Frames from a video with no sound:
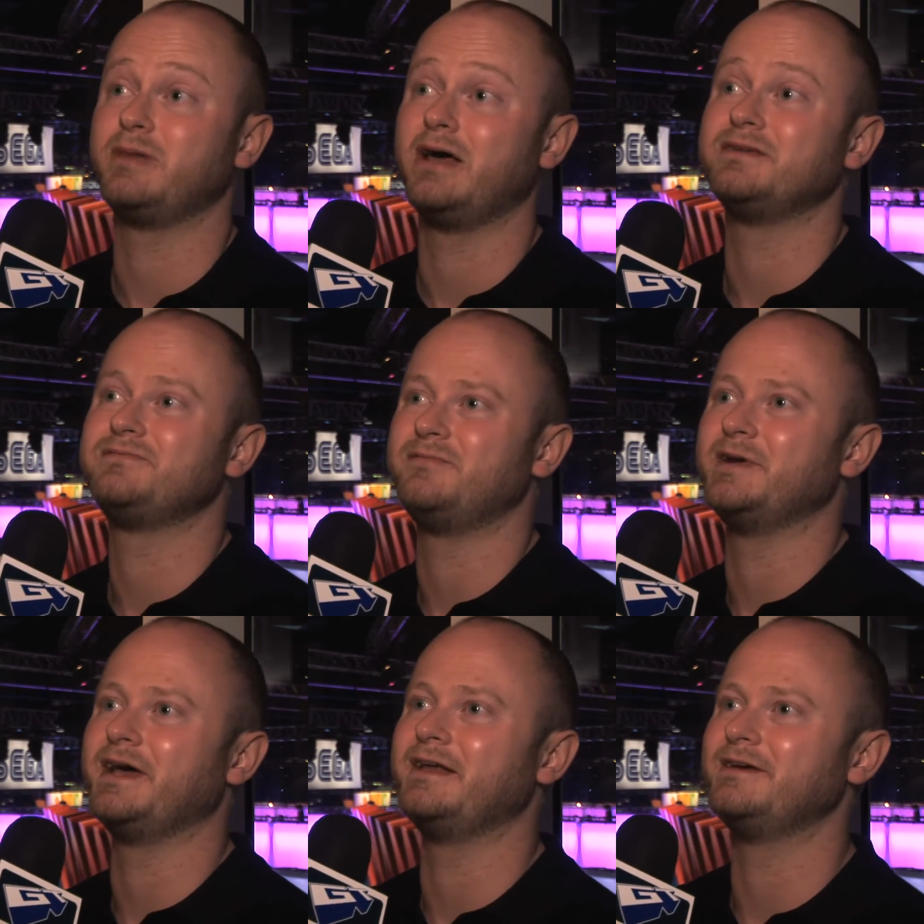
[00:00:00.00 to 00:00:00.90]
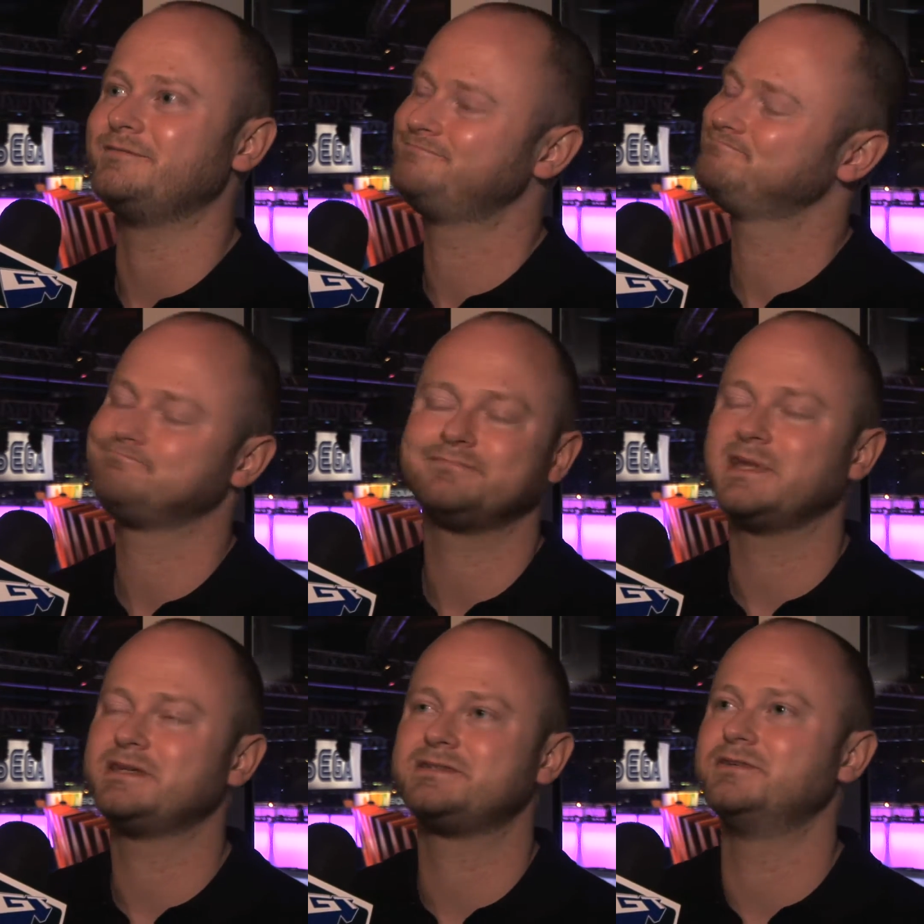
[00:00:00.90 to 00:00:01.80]
blood from an alien.
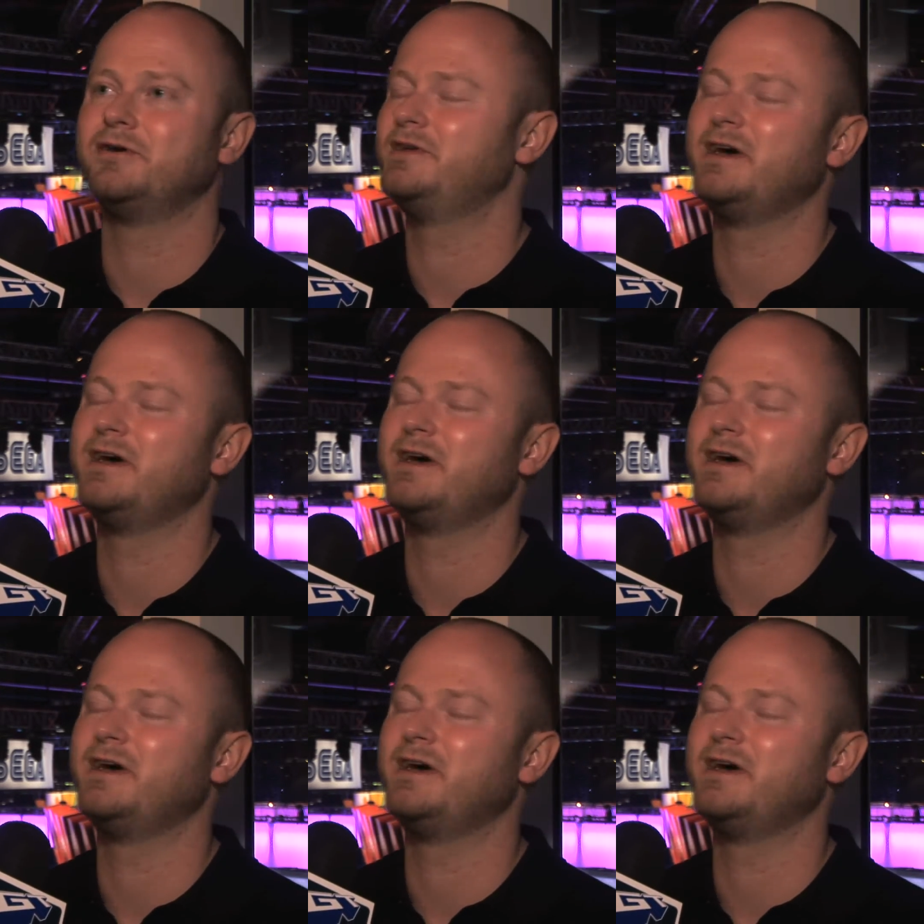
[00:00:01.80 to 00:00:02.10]
It's not